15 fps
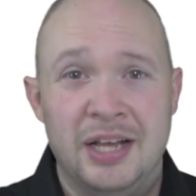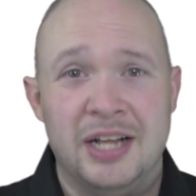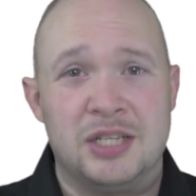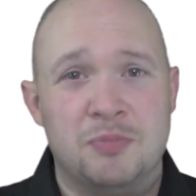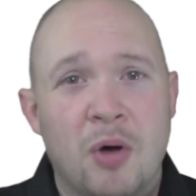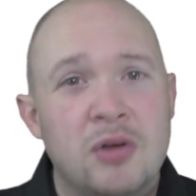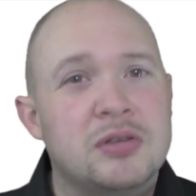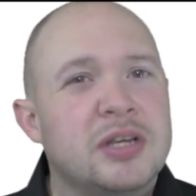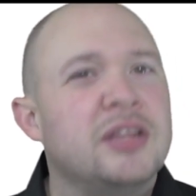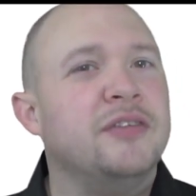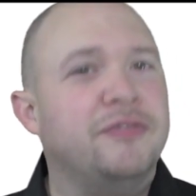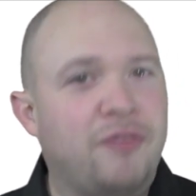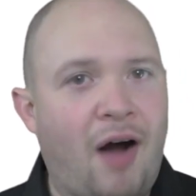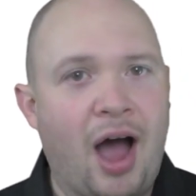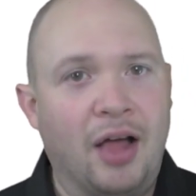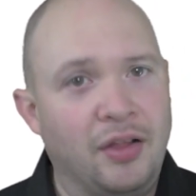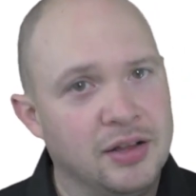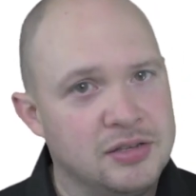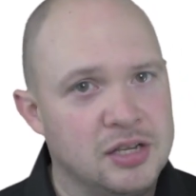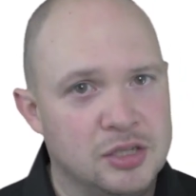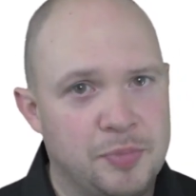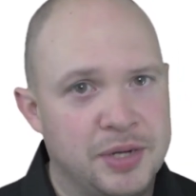It's mostly the
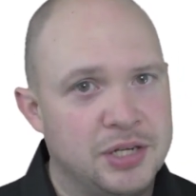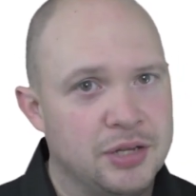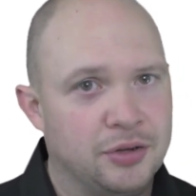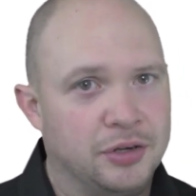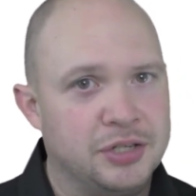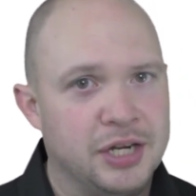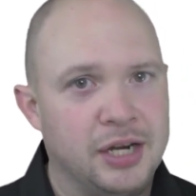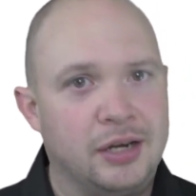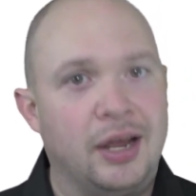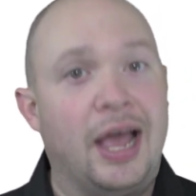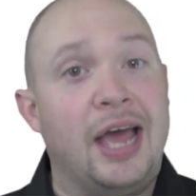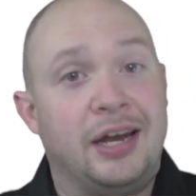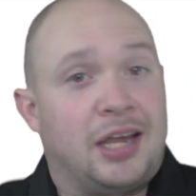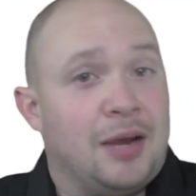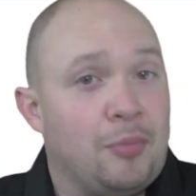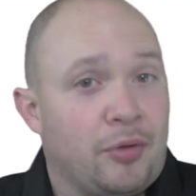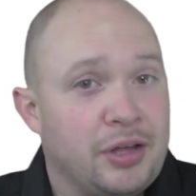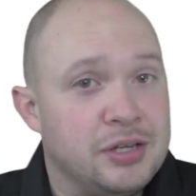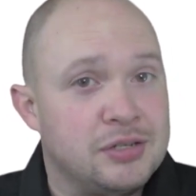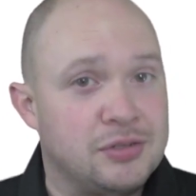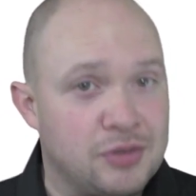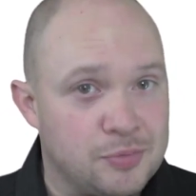violence that's PG-13, and Kimberly
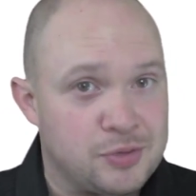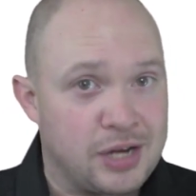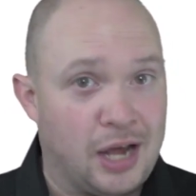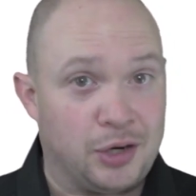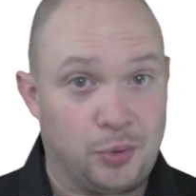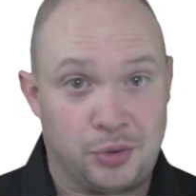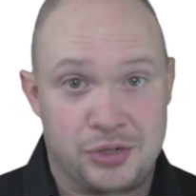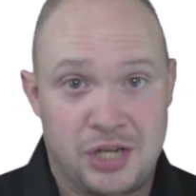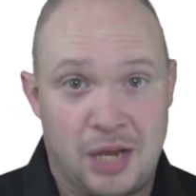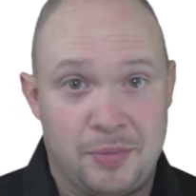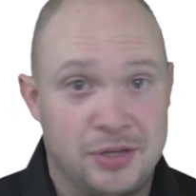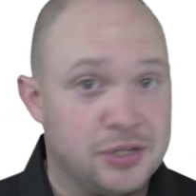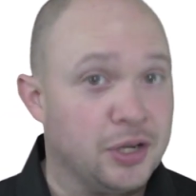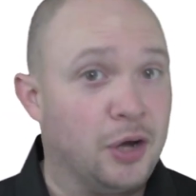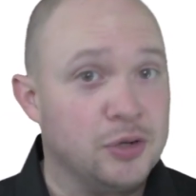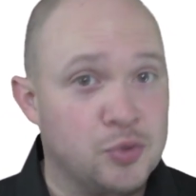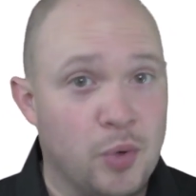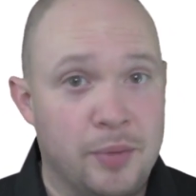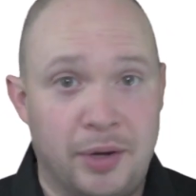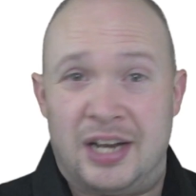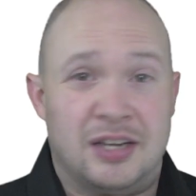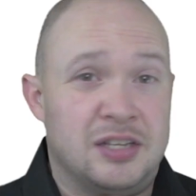strips down to her skivvies to go
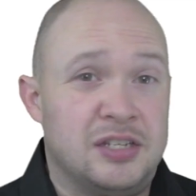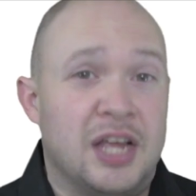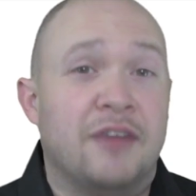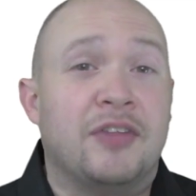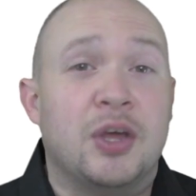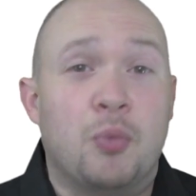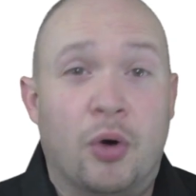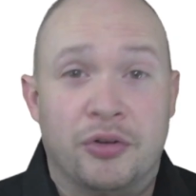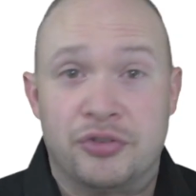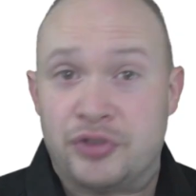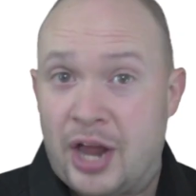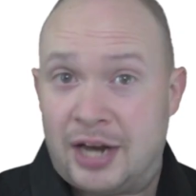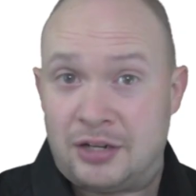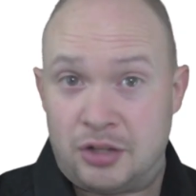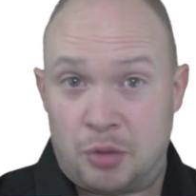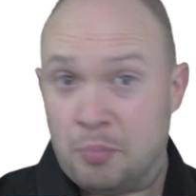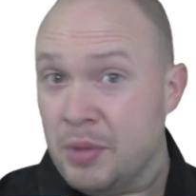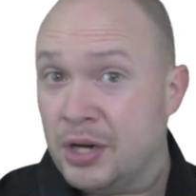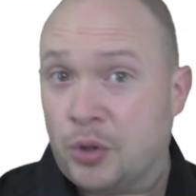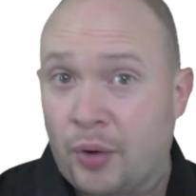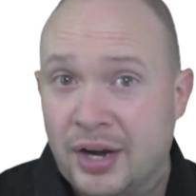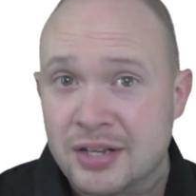swimming. It's definitely worth staying to the
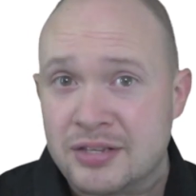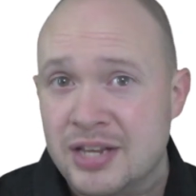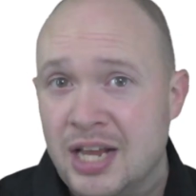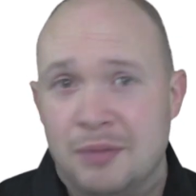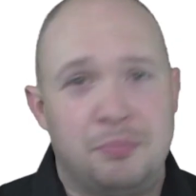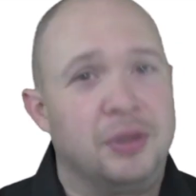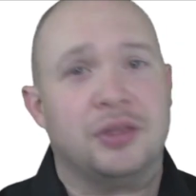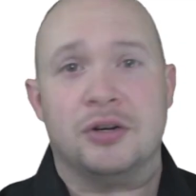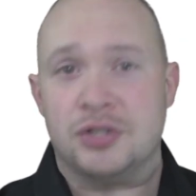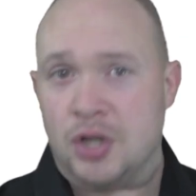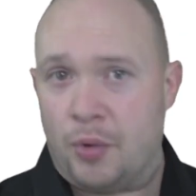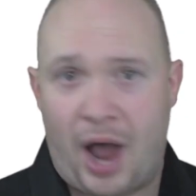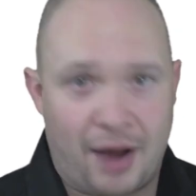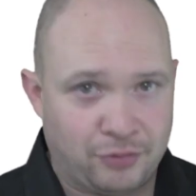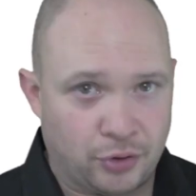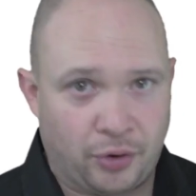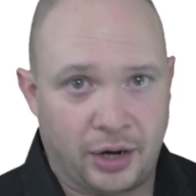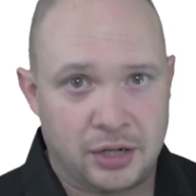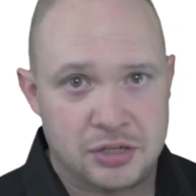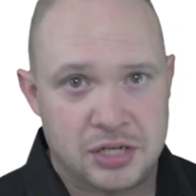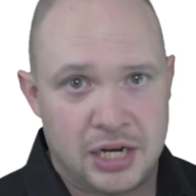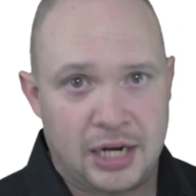mid-credit scene, but there's no
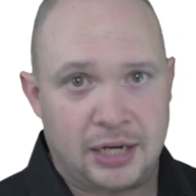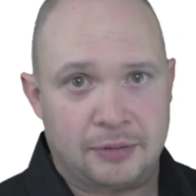after-credit scene.